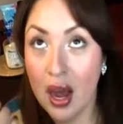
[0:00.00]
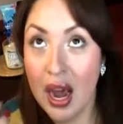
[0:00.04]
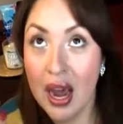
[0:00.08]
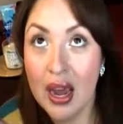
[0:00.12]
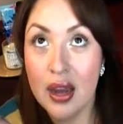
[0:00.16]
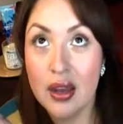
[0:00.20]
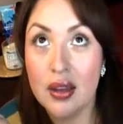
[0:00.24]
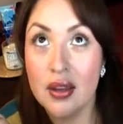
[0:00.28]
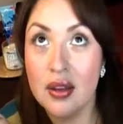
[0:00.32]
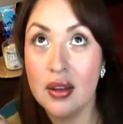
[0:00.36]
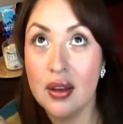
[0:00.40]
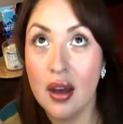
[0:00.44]

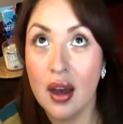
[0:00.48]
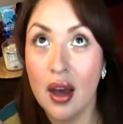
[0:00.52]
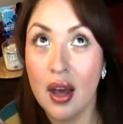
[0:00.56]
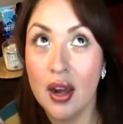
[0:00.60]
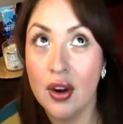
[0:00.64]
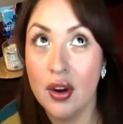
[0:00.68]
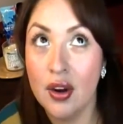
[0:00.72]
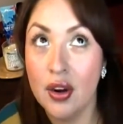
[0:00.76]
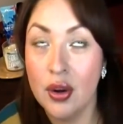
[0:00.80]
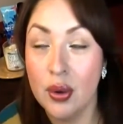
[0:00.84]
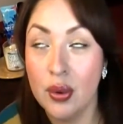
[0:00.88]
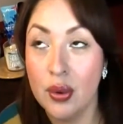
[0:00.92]
I,
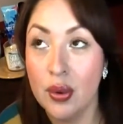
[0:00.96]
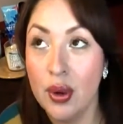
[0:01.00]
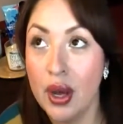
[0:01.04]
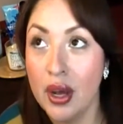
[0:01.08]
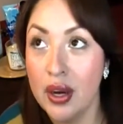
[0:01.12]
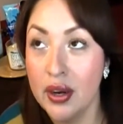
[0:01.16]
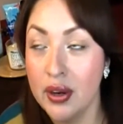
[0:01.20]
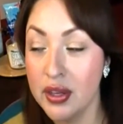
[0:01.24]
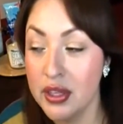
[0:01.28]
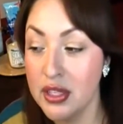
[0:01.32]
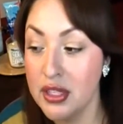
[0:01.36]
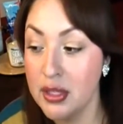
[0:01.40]
I don't know
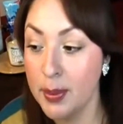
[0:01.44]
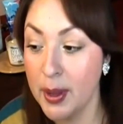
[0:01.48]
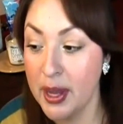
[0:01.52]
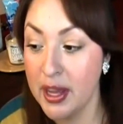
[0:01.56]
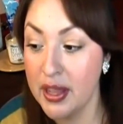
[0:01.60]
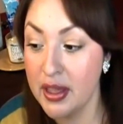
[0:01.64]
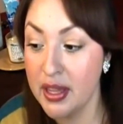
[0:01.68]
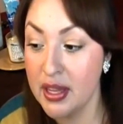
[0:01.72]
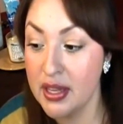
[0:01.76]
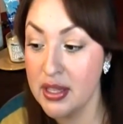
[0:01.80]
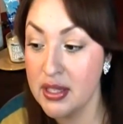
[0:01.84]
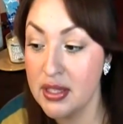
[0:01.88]
how to
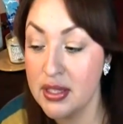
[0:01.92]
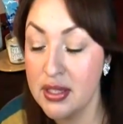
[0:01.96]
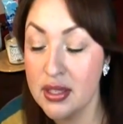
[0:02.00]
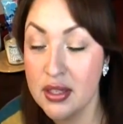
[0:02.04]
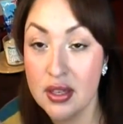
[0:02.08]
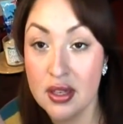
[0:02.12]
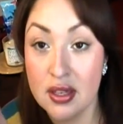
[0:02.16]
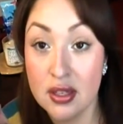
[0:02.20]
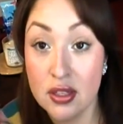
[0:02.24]
explain this.